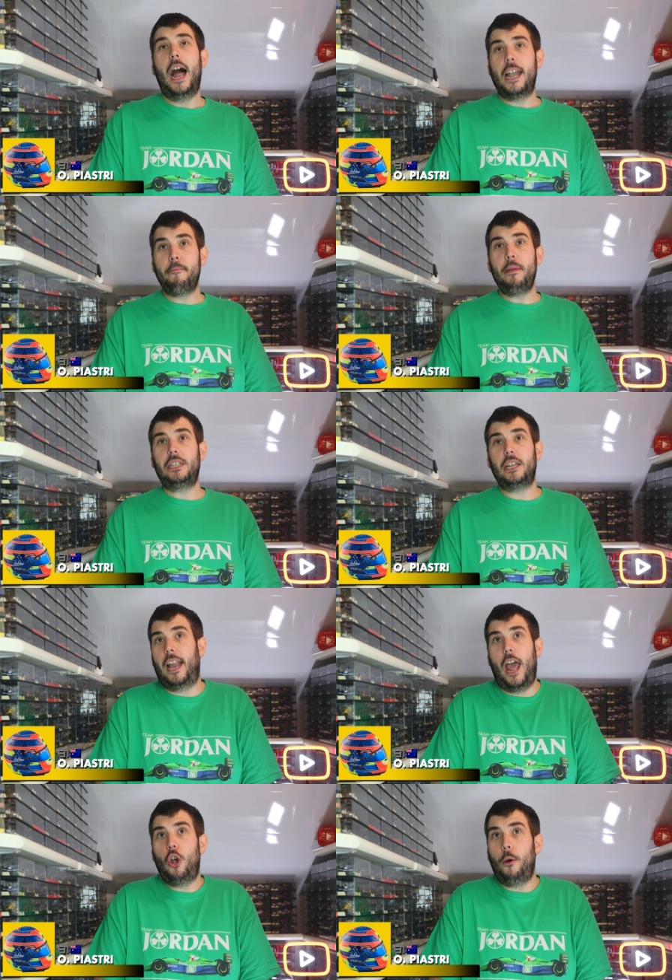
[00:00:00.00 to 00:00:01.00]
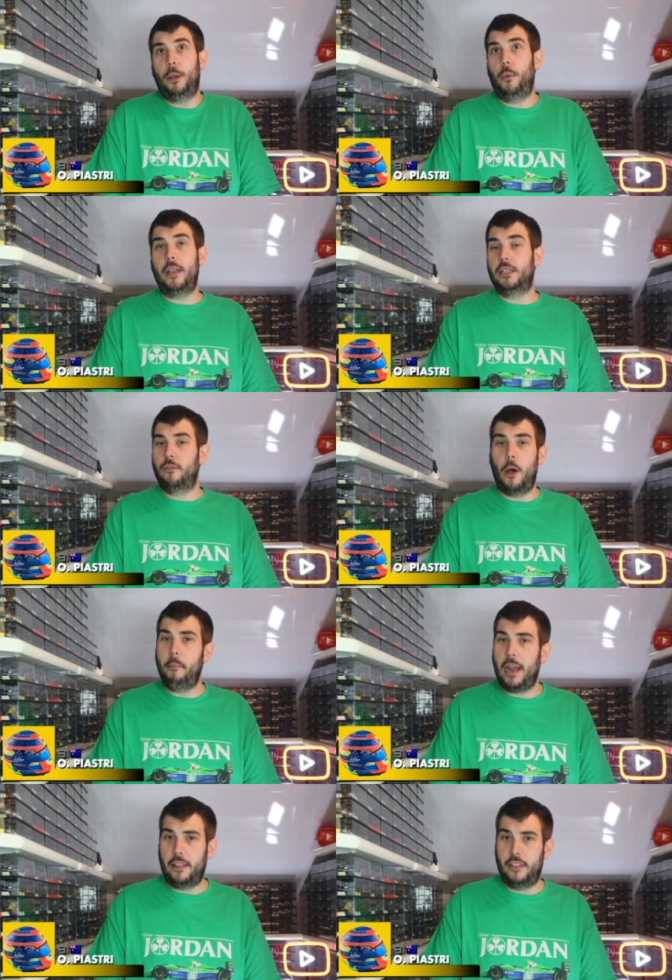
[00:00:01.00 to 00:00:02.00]
and admittedly a couple of wins have
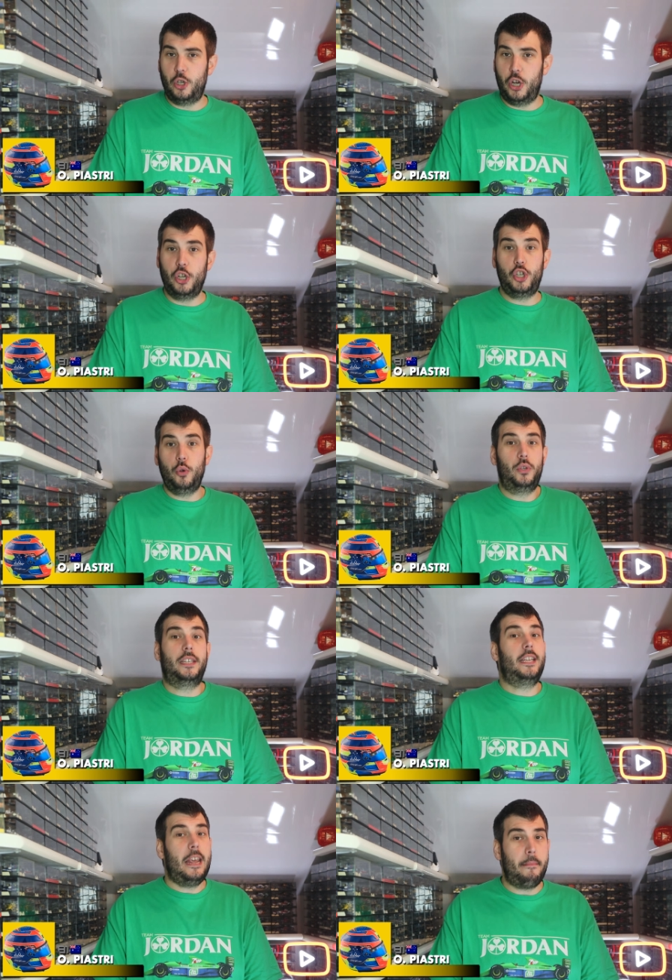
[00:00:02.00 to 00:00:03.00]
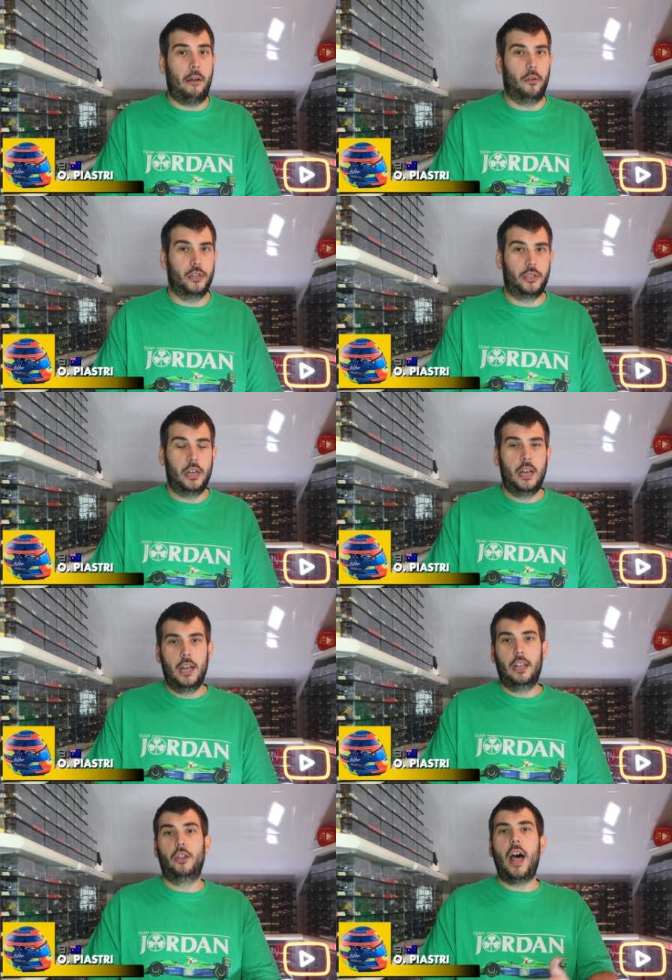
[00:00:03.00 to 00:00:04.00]
gone big in this year due to team errors,
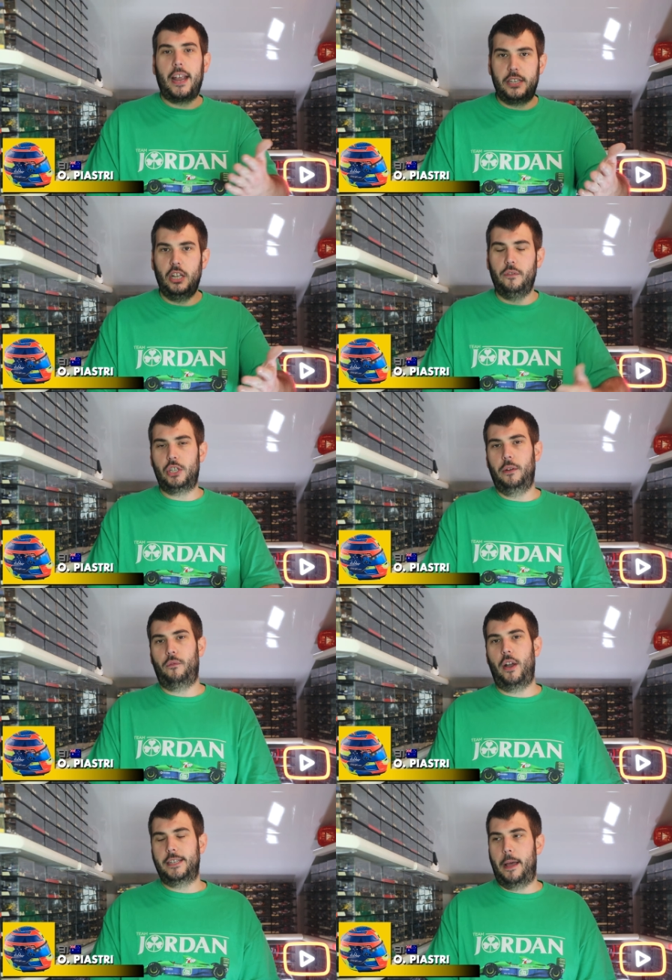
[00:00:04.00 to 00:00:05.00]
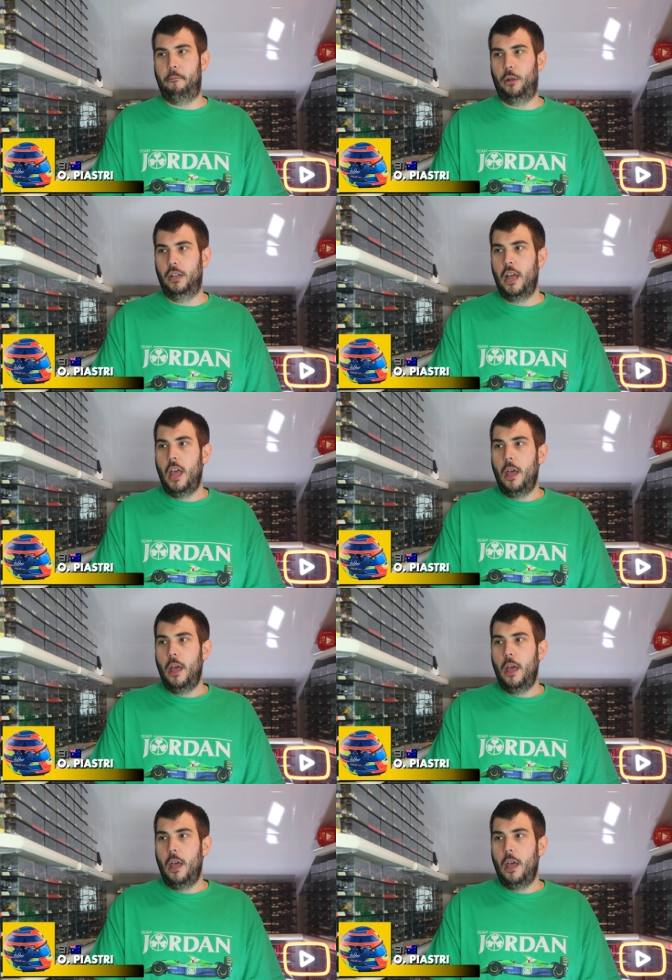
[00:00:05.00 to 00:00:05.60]
like Silverstone, for example.